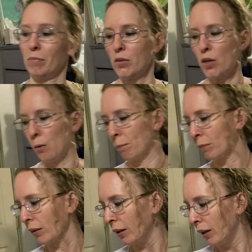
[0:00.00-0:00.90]
So,
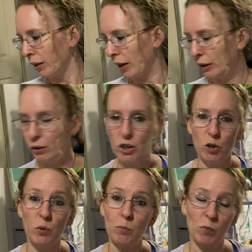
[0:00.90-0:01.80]
thank you Kitschy
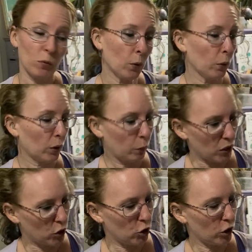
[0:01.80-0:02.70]
Whips for the
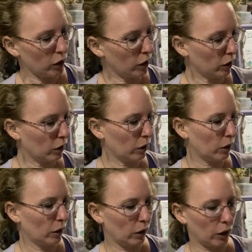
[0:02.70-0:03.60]
question.
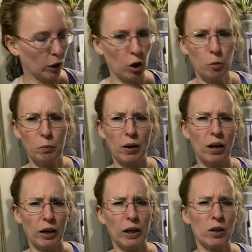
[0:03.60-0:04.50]
I hope
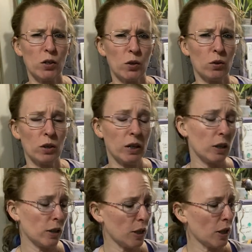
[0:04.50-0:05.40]
that answered
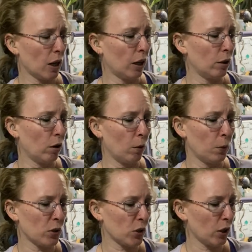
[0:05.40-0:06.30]
it. I know
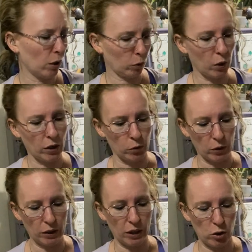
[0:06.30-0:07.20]
it's not quite a
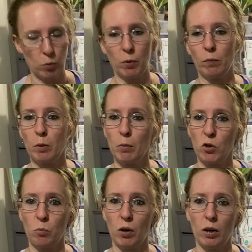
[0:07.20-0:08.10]
direct answer, but for the
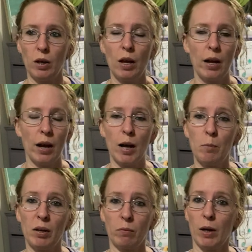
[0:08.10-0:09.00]
most part, I
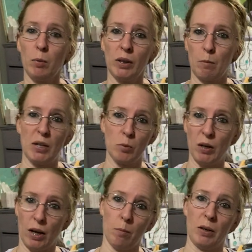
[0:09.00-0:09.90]
pick fabric that makes me
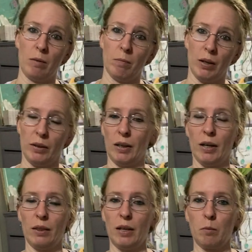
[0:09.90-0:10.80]
happy and that I
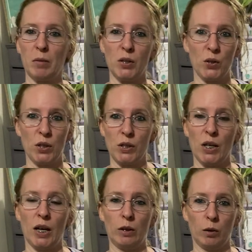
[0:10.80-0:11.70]
think makes the
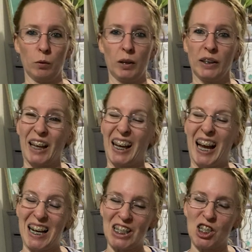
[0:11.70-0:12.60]
design look really
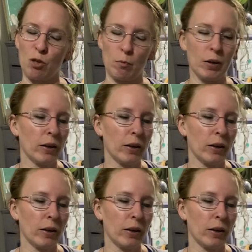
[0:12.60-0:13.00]
awesome.